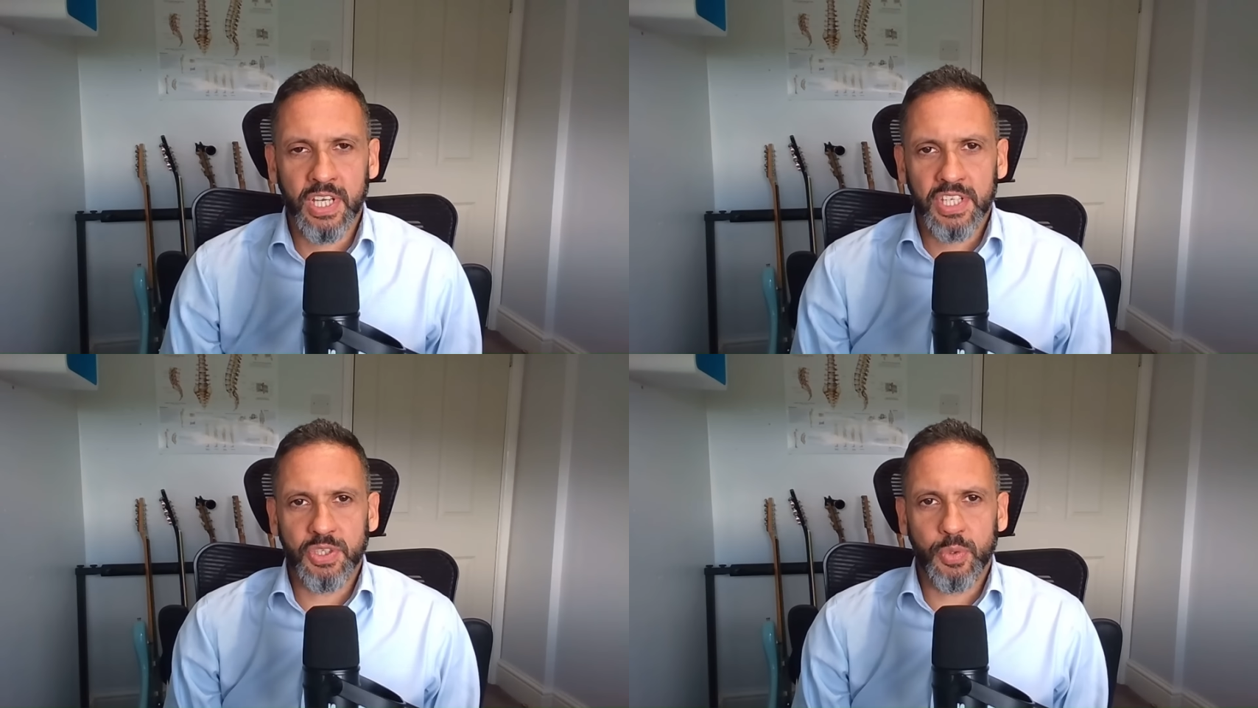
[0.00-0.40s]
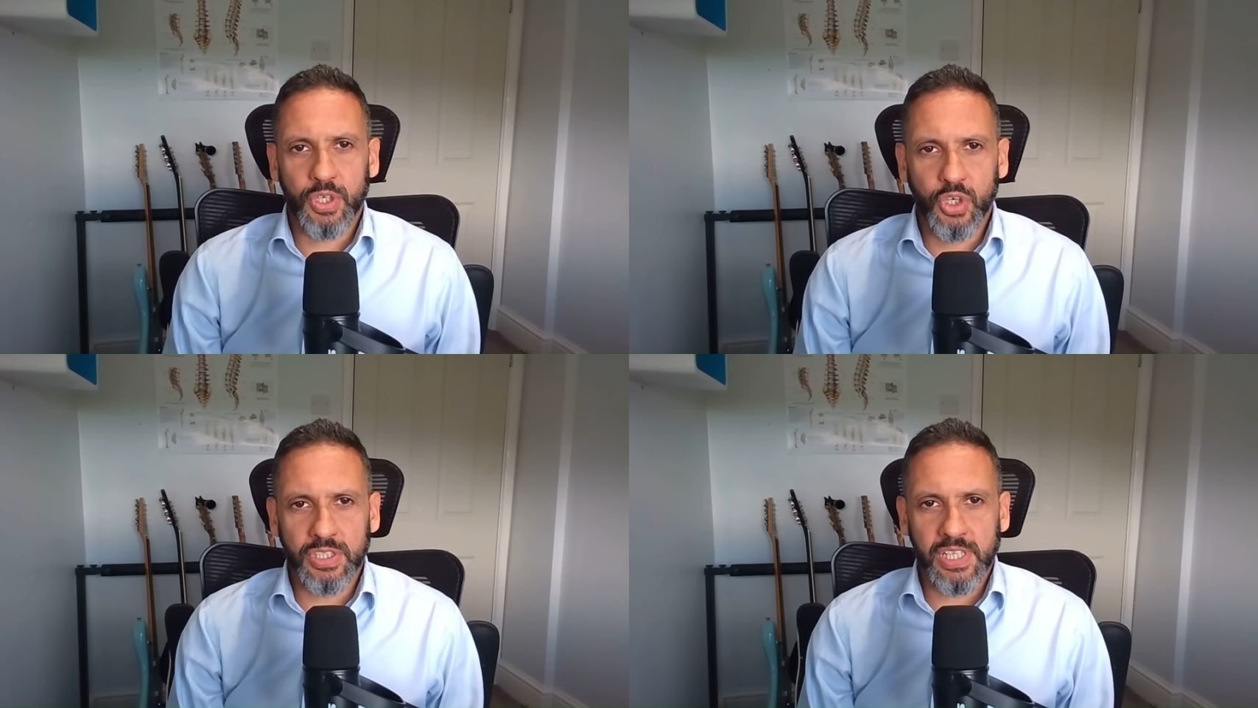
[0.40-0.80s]
So a
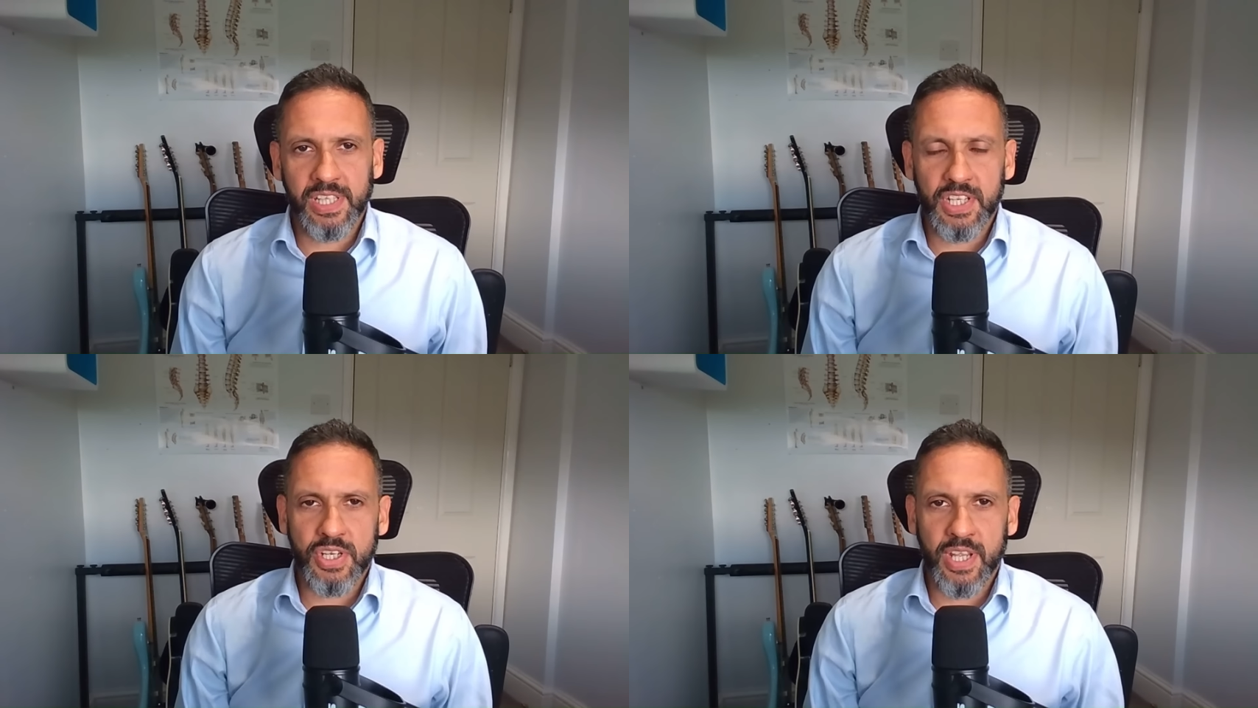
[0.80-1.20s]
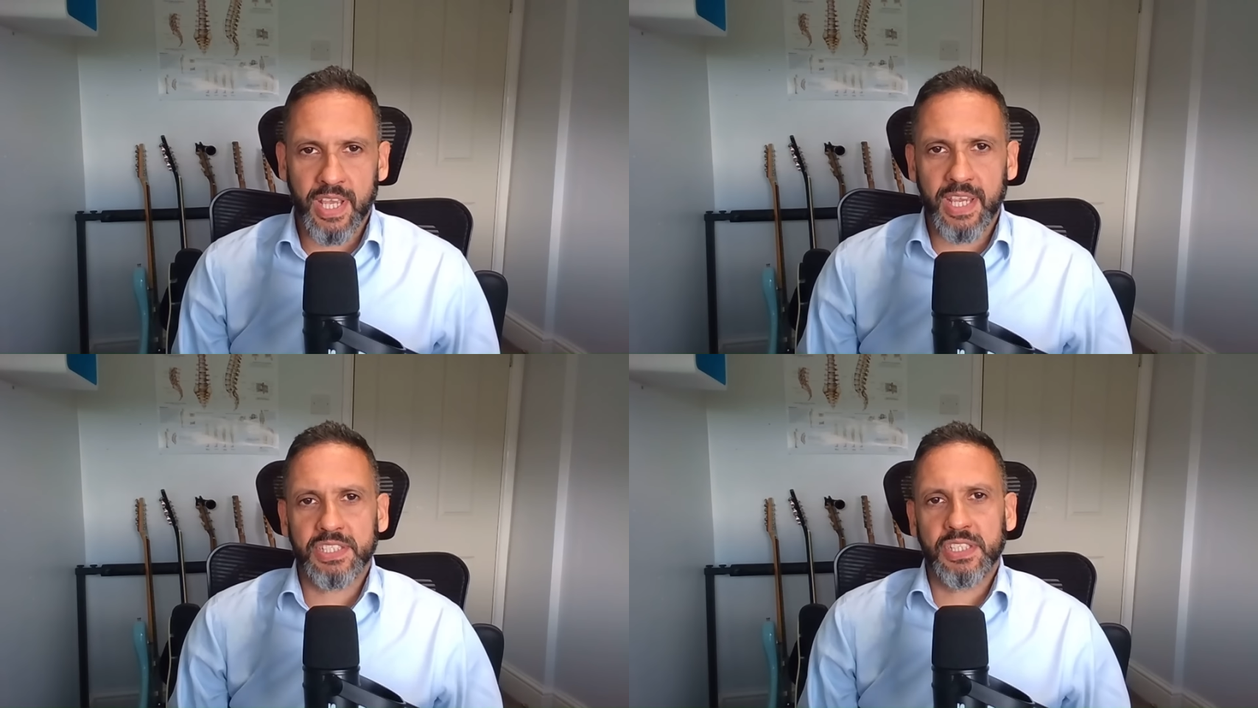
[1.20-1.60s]
good clinician
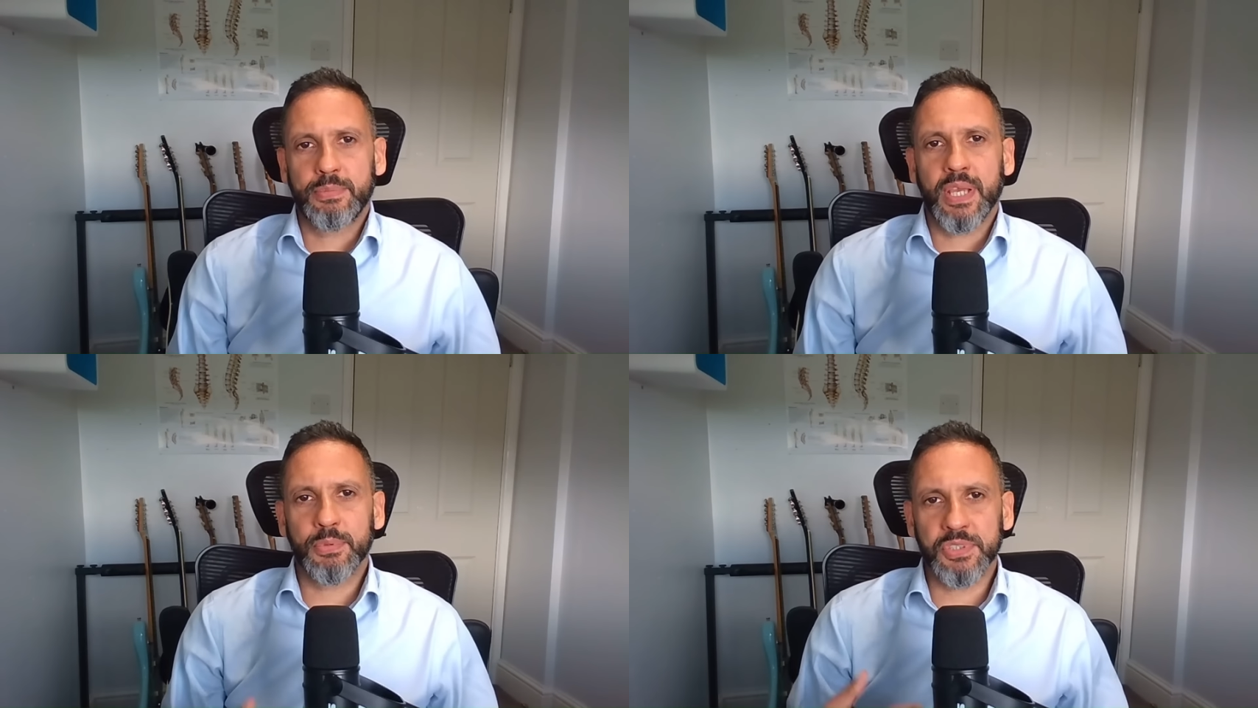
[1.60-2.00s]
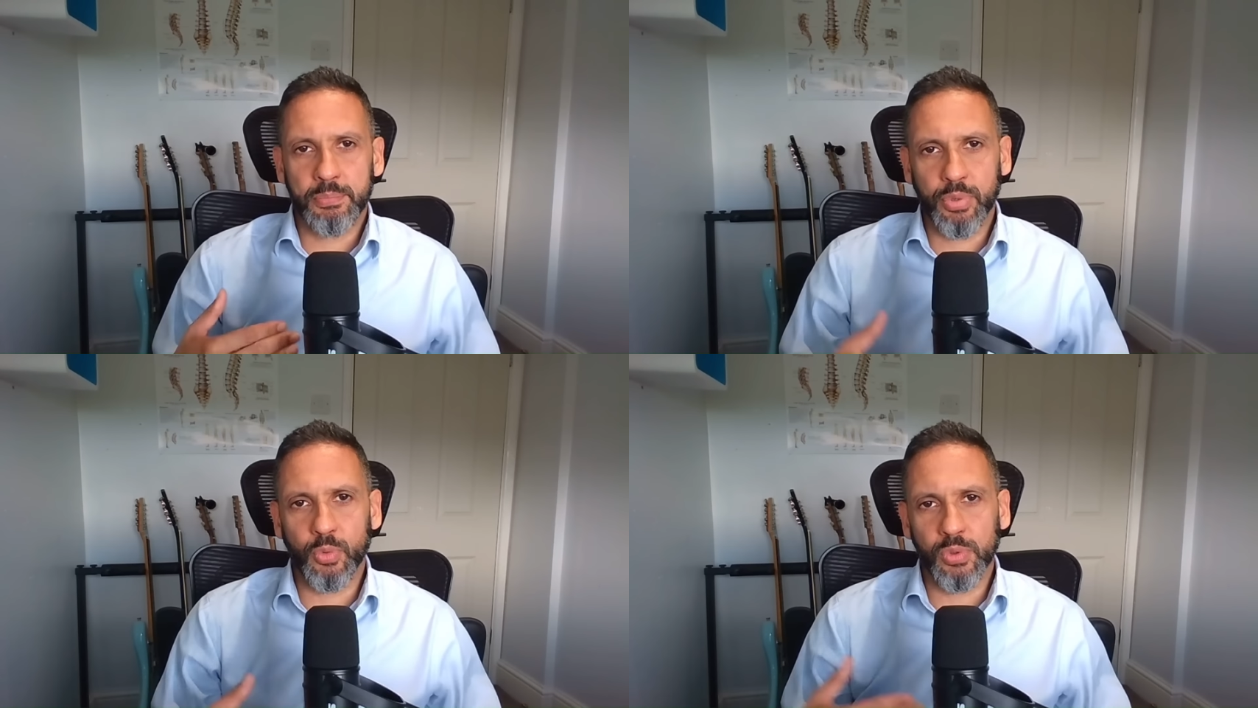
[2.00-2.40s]
has to be able to
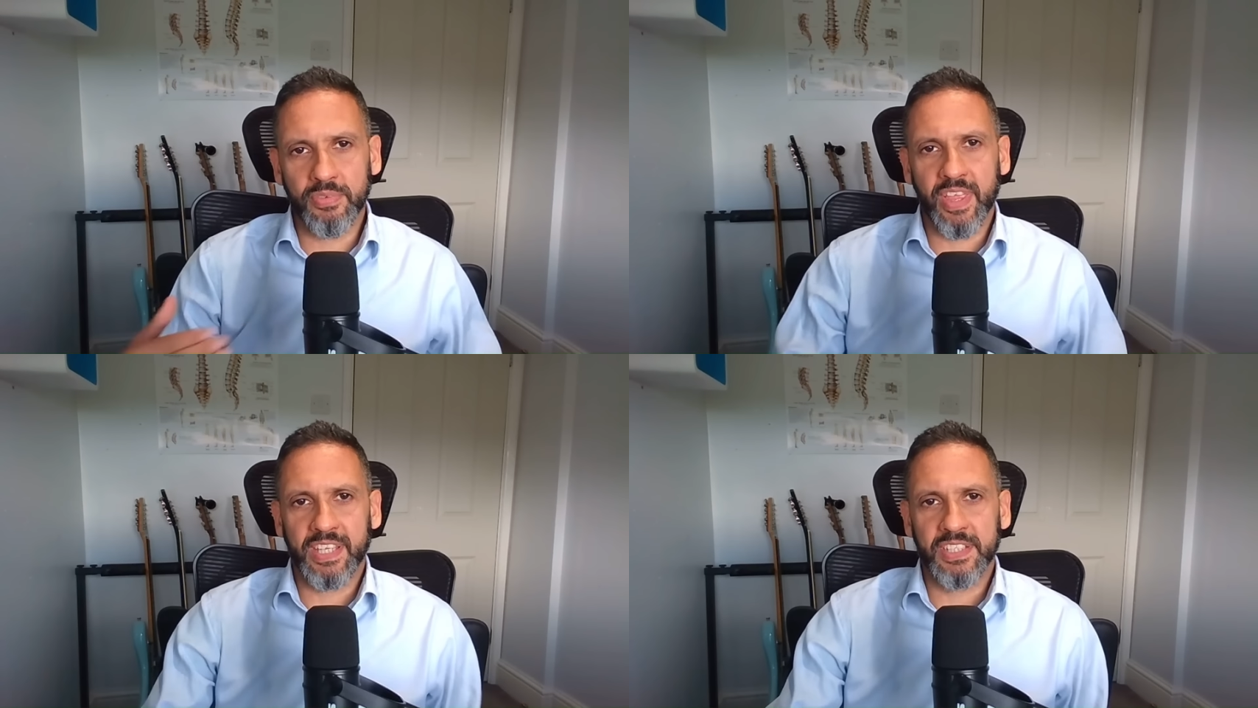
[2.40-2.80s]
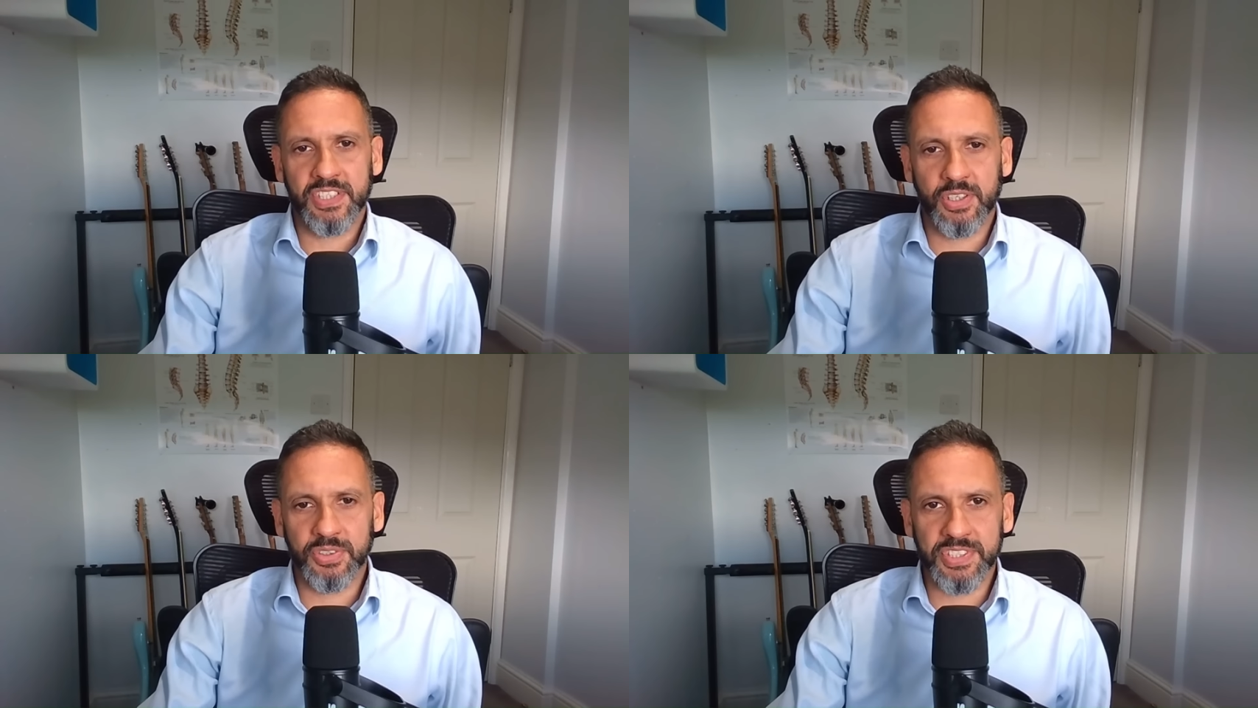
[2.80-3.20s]
put all of that
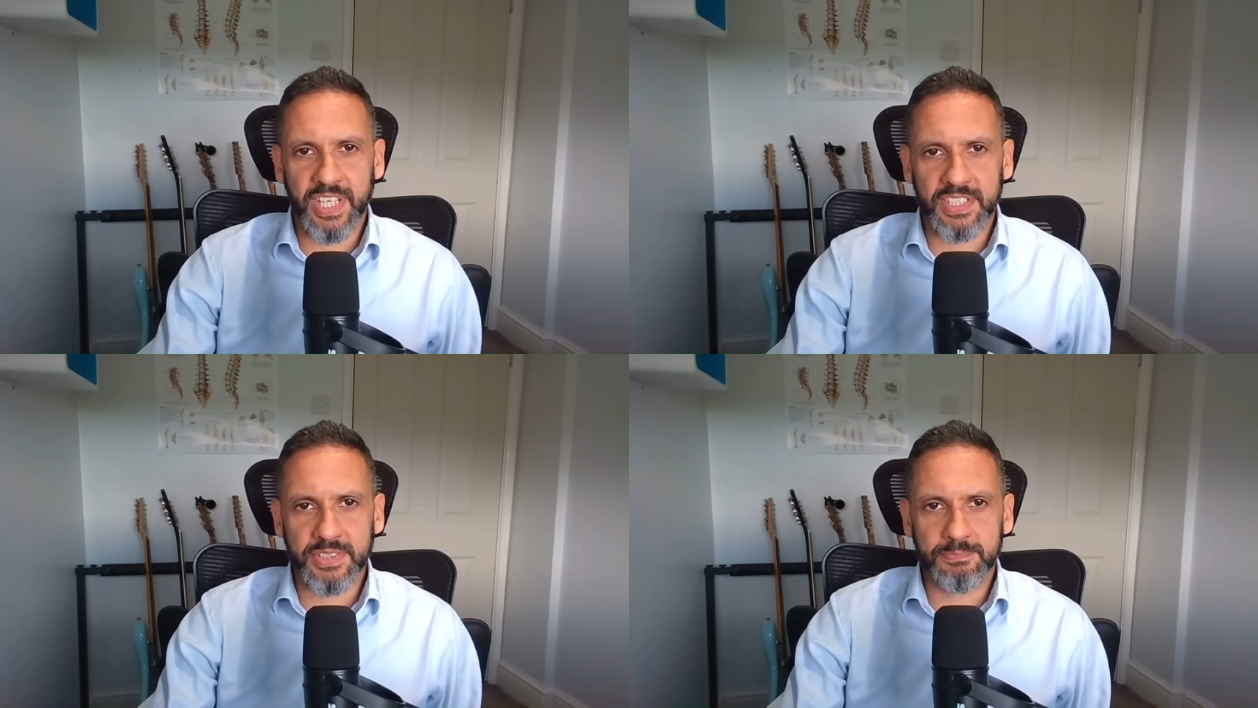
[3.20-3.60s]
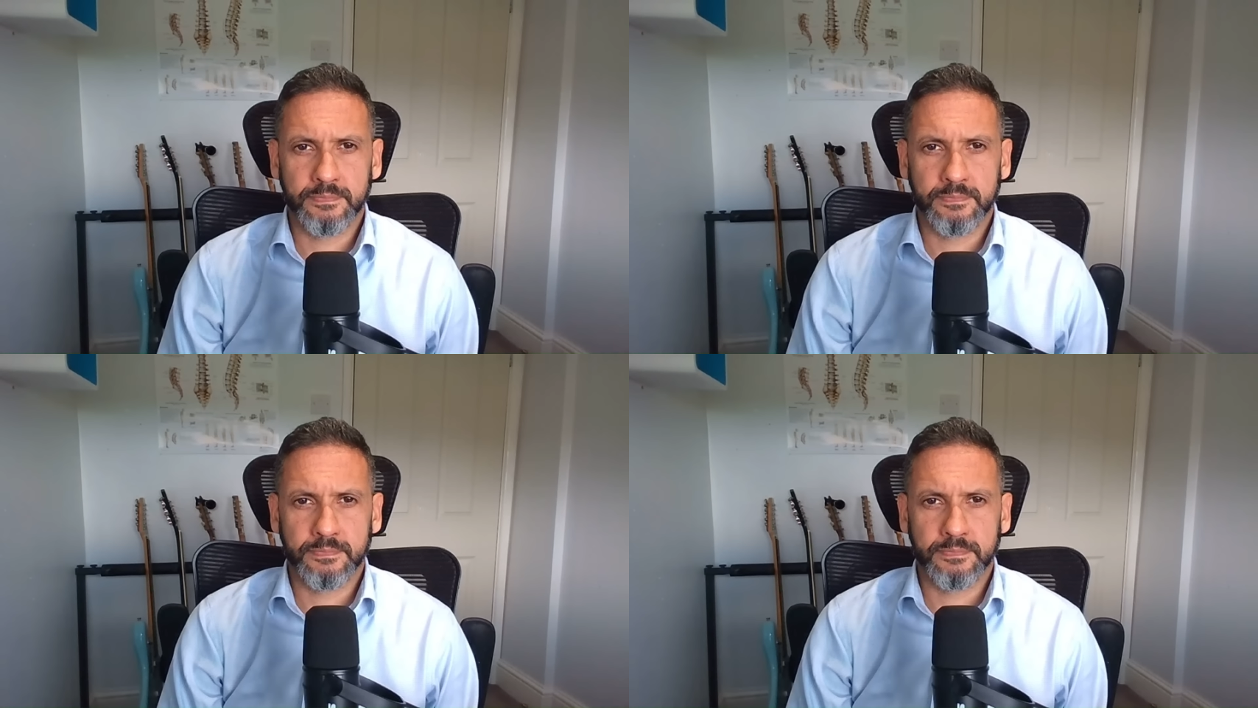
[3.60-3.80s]
into context.